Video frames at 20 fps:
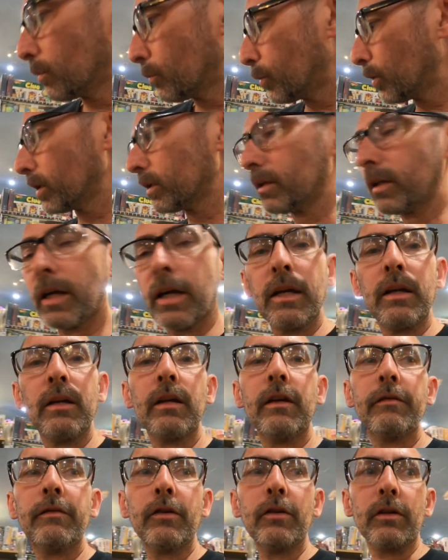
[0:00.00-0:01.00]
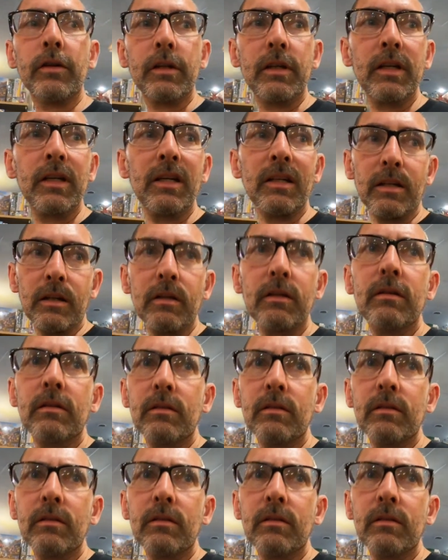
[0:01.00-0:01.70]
But hey, if you're a kid,